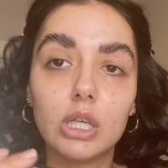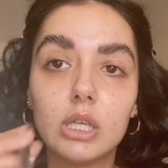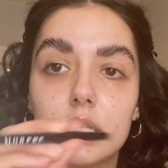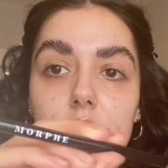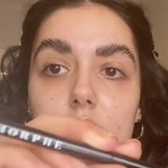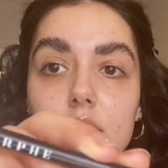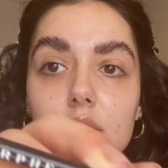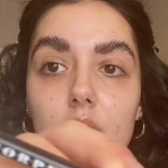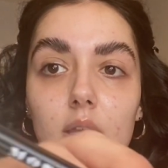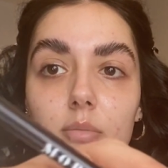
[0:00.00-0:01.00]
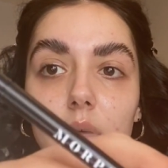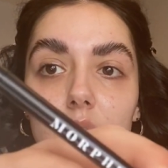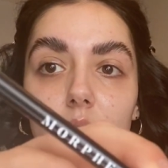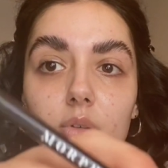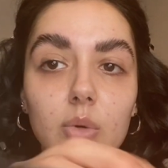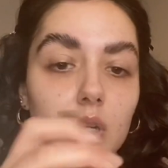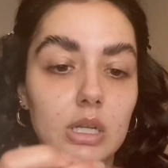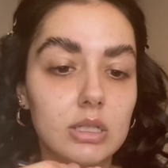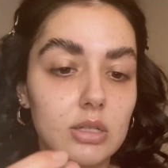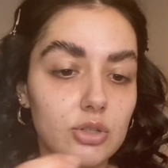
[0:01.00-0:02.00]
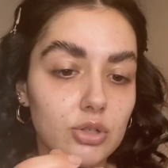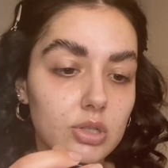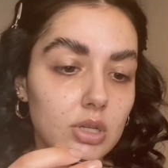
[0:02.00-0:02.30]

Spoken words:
It's, I don't know what it is. It's just